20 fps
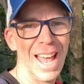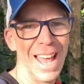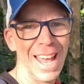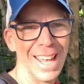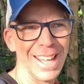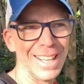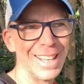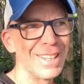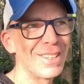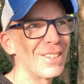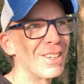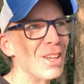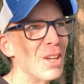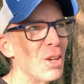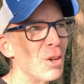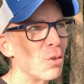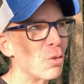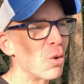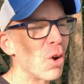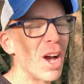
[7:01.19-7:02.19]
And
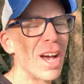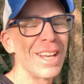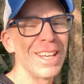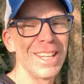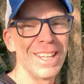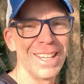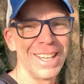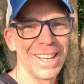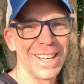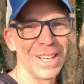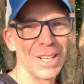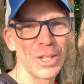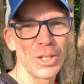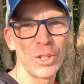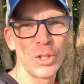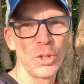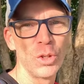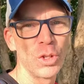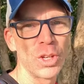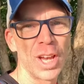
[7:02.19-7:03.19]
right here,
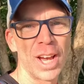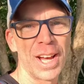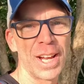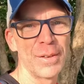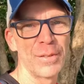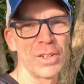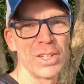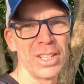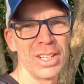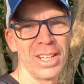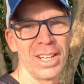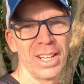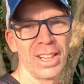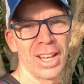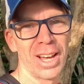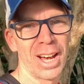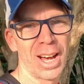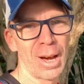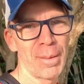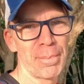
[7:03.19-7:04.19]
you can't even hear
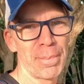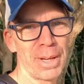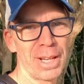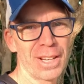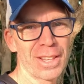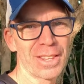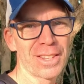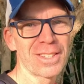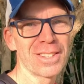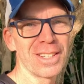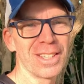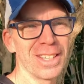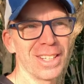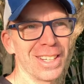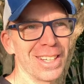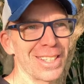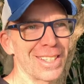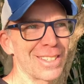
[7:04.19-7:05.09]
the heartbeat of the city.